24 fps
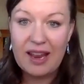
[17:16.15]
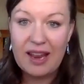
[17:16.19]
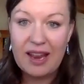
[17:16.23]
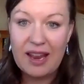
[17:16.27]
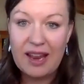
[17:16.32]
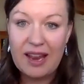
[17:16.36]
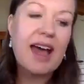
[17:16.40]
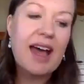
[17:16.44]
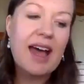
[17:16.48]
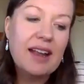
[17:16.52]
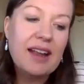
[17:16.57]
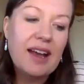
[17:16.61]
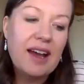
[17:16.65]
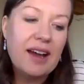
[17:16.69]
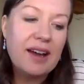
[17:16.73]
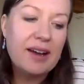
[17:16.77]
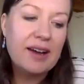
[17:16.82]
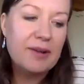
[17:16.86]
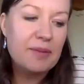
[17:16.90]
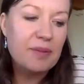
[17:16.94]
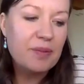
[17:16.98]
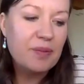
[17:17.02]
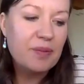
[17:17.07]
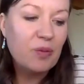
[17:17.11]
right. And
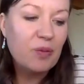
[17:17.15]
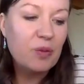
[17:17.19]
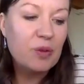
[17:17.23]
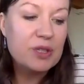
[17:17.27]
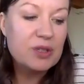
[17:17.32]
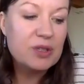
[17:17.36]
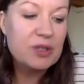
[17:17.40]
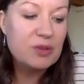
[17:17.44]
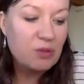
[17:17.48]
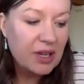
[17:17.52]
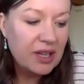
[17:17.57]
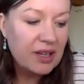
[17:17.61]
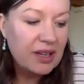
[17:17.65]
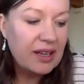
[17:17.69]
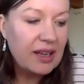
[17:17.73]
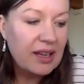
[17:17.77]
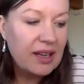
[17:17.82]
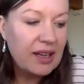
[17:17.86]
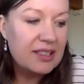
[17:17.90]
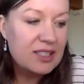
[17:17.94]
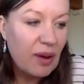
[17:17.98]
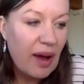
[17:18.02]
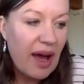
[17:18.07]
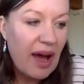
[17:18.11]
that um, was
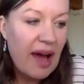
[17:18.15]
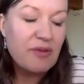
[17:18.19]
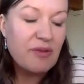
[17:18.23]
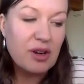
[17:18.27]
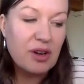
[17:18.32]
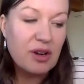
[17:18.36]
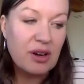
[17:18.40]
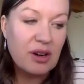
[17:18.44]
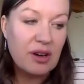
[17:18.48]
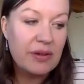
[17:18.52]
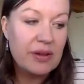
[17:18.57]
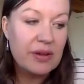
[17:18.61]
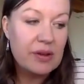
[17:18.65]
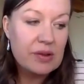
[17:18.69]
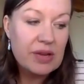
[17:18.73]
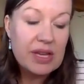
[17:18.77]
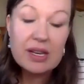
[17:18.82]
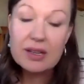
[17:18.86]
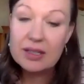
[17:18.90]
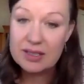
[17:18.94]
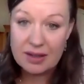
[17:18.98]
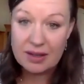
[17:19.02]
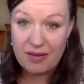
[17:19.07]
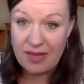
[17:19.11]
really so. After a
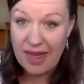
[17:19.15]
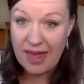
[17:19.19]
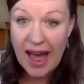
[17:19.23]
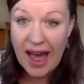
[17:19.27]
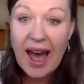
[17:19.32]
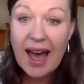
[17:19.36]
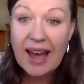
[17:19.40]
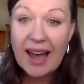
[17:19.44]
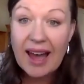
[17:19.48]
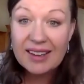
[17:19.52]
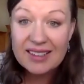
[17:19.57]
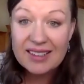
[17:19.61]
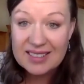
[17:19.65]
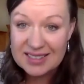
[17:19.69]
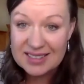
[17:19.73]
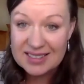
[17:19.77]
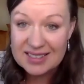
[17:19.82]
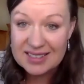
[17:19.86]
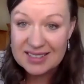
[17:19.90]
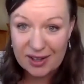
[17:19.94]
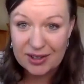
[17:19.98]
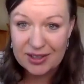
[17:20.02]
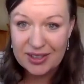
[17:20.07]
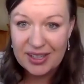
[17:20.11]
few years of that
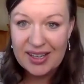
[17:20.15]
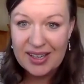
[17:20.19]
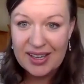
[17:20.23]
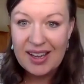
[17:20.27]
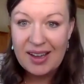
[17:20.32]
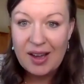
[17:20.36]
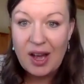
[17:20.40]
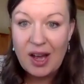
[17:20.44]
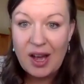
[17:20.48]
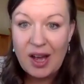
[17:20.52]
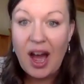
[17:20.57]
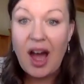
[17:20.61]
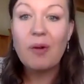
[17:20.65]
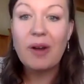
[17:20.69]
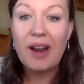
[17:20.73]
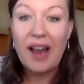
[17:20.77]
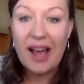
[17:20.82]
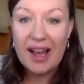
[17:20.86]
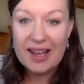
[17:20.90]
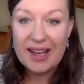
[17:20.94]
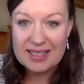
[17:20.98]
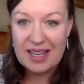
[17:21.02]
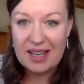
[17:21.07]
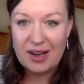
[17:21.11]
cycle,
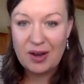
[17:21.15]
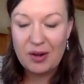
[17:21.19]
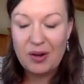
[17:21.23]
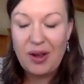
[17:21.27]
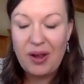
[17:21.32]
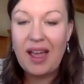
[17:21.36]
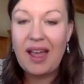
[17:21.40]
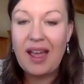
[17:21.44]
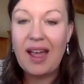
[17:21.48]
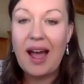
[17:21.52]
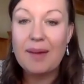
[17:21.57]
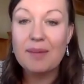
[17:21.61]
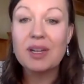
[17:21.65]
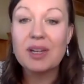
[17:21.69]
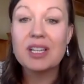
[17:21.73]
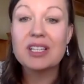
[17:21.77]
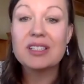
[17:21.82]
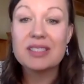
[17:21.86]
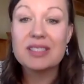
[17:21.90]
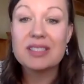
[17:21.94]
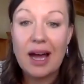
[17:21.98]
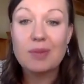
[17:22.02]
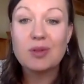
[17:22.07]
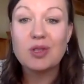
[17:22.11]
when I said, okay, I'm
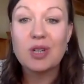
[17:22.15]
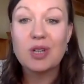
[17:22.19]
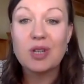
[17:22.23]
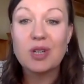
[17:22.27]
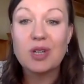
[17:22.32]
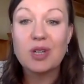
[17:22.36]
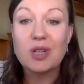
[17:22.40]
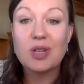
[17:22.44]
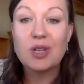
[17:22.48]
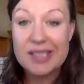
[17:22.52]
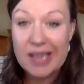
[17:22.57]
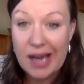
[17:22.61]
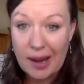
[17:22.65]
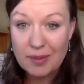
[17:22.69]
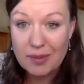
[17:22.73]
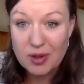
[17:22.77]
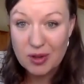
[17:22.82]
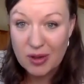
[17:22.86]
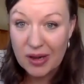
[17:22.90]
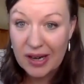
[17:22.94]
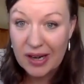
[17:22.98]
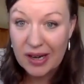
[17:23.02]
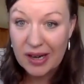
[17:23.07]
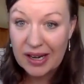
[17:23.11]
going to stop trying to
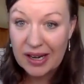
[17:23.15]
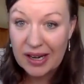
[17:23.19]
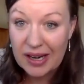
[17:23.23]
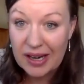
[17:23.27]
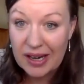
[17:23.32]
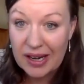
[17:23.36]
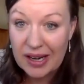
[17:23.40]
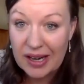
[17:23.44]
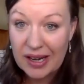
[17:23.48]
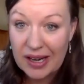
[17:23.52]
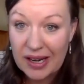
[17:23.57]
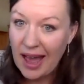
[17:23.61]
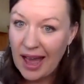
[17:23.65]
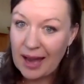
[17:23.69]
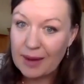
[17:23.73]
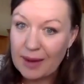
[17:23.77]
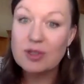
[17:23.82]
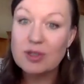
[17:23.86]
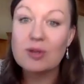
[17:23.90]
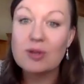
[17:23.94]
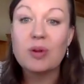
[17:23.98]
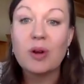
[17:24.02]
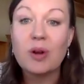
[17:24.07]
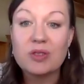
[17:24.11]
stop drinking,
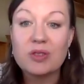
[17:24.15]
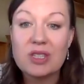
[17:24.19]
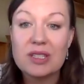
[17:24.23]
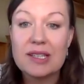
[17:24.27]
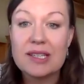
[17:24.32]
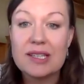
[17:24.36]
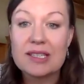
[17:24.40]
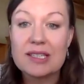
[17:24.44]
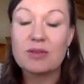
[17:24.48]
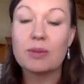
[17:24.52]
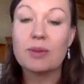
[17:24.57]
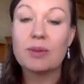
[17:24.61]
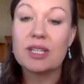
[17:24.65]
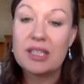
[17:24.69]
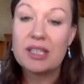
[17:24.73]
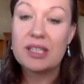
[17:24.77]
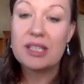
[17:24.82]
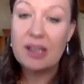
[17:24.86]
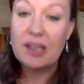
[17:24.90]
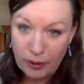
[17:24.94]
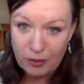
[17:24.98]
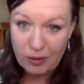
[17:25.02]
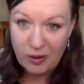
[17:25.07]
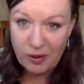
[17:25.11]
I'm going to approach this from a
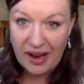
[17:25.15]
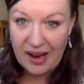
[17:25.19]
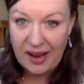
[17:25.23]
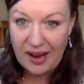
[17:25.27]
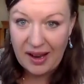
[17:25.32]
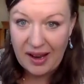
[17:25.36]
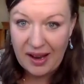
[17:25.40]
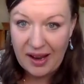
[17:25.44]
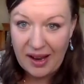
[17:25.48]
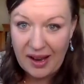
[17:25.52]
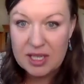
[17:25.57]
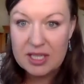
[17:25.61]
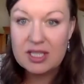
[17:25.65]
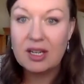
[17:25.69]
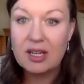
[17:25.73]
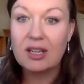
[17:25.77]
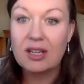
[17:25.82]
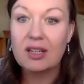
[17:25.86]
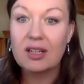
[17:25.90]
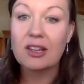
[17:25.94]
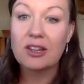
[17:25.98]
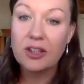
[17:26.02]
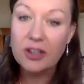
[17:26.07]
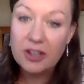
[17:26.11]
different way. I'm going to
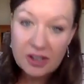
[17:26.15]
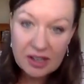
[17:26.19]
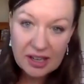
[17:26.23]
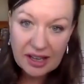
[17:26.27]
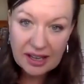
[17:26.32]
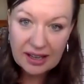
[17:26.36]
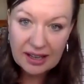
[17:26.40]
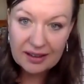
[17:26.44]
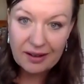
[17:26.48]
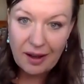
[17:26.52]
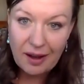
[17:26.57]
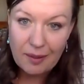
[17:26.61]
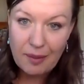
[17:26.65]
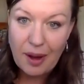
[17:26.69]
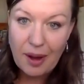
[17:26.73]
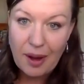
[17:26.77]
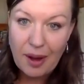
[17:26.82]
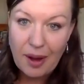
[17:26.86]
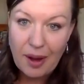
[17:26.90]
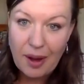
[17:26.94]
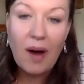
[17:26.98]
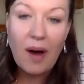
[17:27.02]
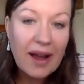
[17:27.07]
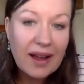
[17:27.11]
start learning
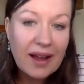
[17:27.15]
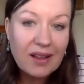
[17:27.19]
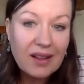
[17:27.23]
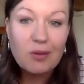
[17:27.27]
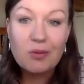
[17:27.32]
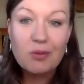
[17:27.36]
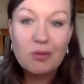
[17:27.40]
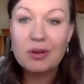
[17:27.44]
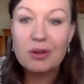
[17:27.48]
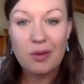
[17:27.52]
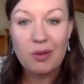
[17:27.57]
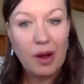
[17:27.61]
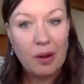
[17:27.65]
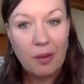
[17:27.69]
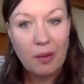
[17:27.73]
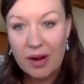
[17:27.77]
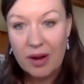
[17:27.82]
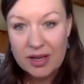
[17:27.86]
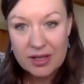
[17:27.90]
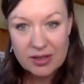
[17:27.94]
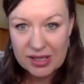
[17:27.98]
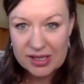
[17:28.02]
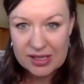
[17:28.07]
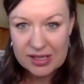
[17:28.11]
about why in the world do I
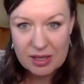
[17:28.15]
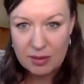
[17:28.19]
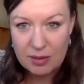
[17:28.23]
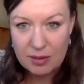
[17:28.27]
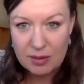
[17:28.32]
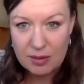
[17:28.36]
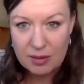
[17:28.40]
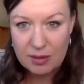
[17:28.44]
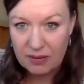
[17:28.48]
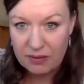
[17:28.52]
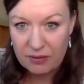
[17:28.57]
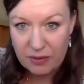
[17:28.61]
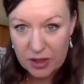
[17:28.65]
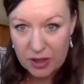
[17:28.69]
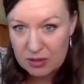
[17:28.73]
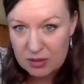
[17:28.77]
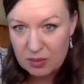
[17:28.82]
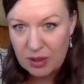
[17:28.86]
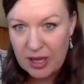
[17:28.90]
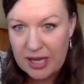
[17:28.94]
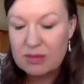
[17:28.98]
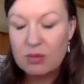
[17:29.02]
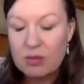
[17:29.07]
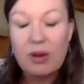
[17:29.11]
want to drink so much in the
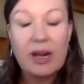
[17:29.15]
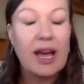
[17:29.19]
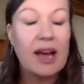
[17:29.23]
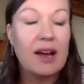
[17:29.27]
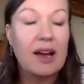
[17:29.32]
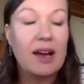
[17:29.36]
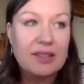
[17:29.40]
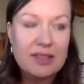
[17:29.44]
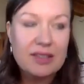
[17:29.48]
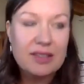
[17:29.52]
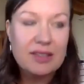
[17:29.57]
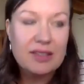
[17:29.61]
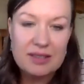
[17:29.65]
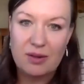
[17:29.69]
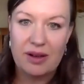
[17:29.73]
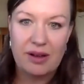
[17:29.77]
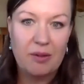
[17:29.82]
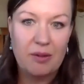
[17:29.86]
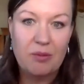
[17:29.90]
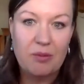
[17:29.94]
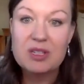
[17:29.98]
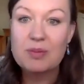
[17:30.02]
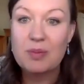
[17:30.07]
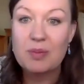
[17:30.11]
first place? What else is going
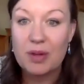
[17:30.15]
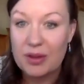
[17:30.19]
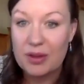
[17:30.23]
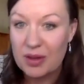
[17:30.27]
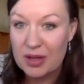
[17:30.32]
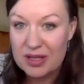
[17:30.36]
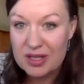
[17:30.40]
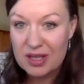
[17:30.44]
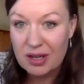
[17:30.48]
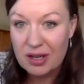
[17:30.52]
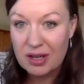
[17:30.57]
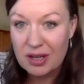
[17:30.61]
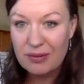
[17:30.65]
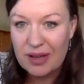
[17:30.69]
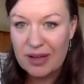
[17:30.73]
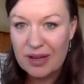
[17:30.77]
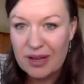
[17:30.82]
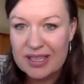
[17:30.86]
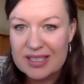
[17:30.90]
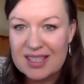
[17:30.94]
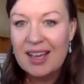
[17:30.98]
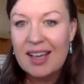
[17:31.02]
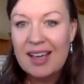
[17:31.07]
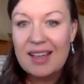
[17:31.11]
on? What's below the
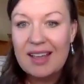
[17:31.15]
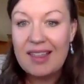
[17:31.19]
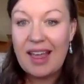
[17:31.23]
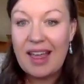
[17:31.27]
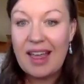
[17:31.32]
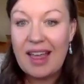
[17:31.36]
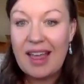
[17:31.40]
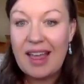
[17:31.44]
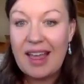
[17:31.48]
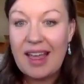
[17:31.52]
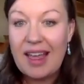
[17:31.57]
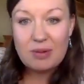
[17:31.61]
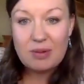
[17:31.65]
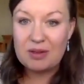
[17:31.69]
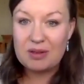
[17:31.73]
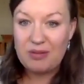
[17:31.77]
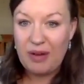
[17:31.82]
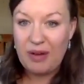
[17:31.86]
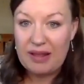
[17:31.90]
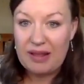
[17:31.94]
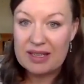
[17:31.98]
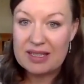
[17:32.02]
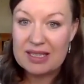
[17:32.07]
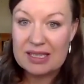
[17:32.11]
surface? That's when I was
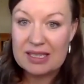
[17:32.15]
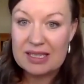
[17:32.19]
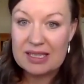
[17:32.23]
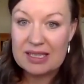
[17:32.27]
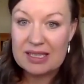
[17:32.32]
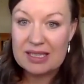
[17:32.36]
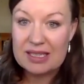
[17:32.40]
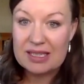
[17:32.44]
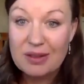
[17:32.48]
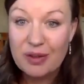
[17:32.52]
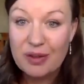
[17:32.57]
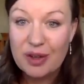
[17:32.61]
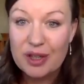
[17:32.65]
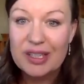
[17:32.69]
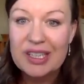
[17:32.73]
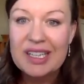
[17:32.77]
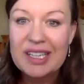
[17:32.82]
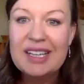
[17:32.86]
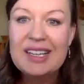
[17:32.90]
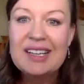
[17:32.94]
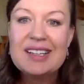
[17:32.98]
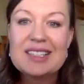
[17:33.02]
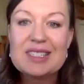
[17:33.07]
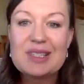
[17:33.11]
finally successful.
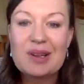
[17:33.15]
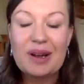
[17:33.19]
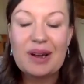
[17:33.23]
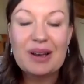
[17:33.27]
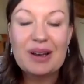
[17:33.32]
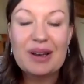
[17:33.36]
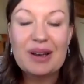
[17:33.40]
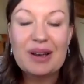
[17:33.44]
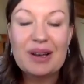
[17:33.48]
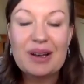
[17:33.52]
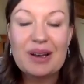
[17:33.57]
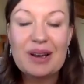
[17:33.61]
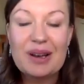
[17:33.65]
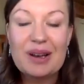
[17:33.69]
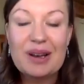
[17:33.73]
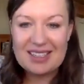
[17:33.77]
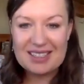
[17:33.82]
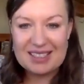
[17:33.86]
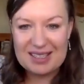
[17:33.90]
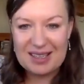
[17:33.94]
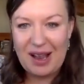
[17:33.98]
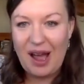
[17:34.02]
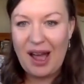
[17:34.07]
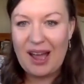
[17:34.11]
So anyway, I
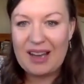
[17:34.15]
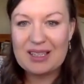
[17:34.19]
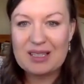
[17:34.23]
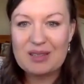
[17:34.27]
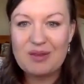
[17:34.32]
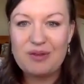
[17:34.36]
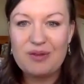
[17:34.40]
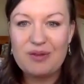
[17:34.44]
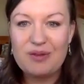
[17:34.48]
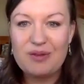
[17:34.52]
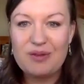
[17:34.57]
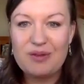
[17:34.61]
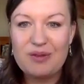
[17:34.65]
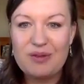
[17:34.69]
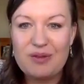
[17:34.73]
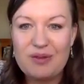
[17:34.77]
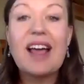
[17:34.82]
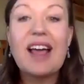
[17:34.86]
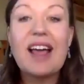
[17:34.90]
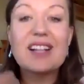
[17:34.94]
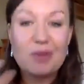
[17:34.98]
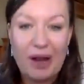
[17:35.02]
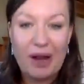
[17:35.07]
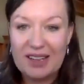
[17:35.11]
just, I just, and
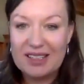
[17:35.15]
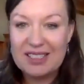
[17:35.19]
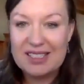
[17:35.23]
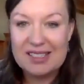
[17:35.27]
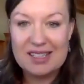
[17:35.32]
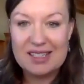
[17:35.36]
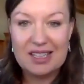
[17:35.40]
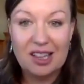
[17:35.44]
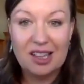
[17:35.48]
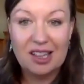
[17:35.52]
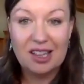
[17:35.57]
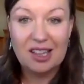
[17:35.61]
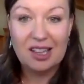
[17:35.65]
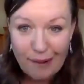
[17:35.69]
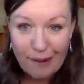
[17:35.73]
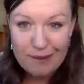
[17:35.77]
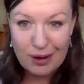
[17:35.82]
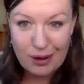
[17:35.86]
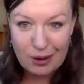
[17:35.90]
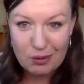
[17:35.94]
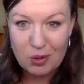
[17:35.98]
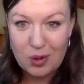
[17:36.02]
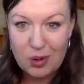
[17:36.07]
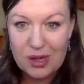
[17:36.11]
that's why I just love
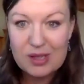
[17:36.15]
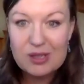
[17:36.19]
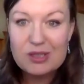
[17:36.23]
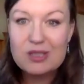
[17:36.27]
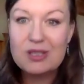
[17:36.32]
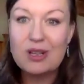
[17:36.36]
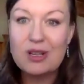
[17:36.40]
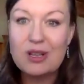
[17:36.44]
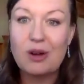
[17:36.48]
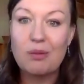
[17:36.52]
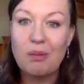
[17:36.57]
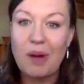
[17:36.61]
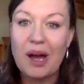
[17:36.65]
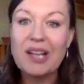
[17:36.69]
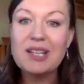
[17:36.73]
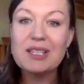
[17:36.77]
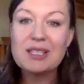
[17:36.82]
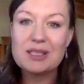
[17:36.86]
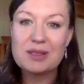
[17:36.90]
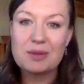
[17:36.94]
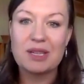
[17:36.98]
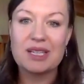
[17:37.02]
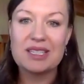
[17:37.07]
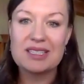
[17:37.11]
your work so much
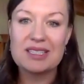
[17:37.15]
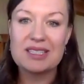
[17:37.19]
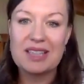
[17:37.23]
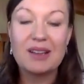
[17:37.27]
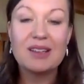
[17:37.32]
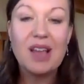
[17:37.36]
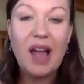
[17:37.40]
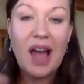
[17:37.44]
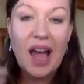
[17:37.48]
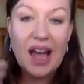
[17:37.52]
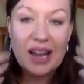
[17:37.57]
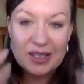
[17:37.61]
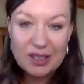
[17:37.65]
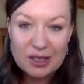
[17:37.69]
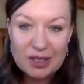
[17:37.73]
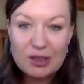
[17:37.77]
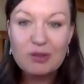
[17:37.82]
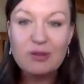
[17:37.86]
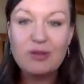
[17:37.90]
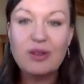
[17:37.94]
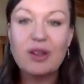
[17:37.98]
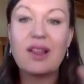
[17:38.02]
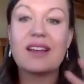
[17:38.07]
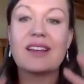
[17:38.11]
is because I, I do
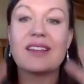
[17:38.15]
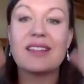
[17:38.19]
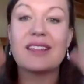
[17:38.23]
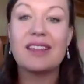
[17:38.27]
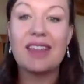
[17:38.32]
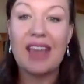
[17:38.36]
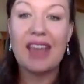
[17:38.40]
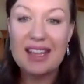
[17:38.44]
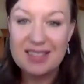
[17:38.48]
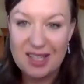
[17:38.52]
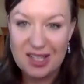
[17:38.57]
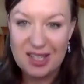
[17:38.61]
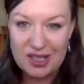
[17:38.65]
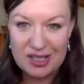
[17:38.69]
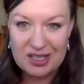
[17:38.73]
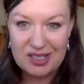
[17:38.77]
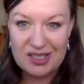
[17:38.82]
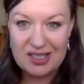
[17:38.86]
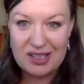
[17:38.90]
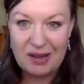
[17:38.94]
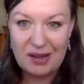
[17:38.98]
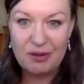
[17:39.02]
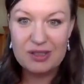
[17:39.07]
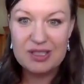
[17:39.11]
feel like, yes, there's
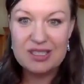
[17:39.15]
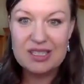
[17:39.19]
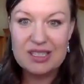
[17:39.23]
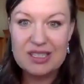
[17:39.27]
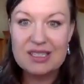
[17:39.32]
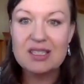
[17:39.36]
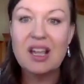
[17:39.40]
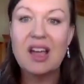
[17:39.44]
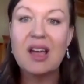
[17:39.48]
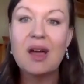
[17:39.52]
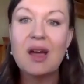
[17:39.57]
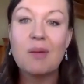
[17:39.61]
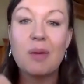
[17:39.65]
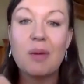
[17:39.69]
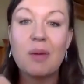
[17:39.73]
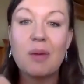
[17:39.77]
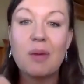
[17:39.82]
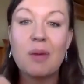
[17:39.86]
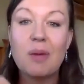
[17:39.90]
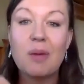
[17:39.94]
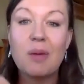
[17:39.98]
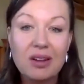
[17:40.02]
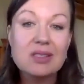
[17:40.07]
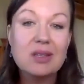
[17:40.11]
differences, but
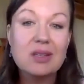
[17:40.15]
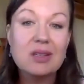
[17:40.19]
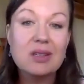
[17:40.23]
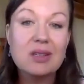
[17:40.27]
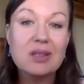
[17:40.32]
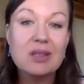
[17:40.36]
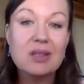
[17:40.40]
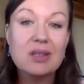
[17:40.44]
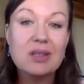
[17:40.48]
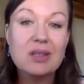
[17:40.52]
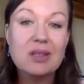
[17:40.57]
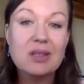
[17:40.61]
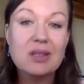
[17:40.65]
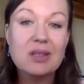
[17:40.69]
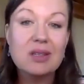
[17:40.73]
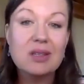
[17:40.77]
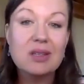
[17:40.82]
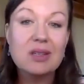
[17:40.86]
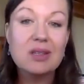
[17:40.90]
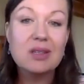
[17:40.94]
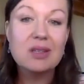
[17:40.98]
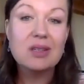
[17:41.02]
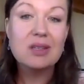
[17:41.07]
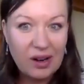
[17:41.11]
also
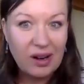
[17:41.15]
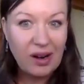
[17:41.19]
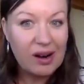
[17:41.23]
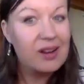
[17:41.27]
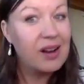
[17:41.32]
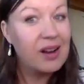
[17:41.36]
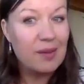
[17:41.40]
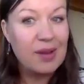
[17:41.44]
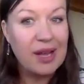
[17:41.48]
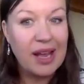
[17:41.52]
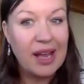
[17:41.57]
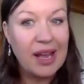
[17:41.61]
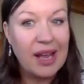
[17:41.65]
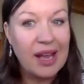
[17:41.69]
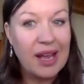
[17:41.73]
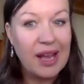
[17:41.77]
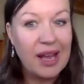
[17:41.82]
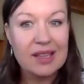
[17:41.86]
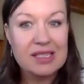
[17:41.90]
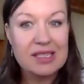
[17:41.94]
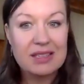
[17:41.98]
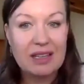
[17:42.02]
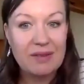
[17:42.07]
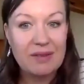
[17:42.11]
like we're
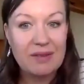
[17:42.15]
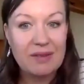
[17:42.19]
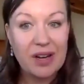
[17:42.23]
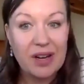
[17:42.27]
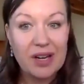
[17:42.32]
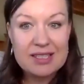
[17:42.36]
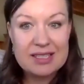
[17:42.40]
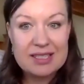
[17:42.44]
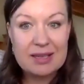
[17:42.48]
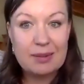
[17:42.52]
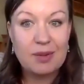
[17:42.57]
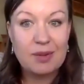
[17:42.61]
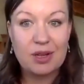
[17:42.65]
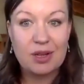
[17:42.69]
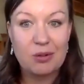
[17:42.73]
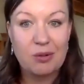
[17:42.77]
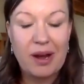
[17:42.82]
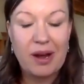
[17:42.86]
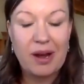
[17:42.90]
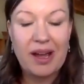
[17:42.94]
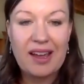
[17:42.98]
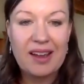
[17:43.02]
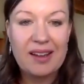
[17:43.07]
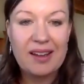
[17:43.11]
coming at this in a very similar
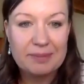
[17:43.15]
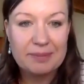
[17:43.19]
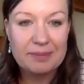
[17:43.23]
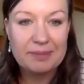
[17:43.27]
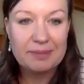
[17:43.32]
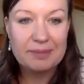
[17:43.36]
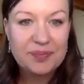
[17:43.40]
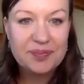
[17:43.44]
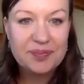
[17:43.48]
way.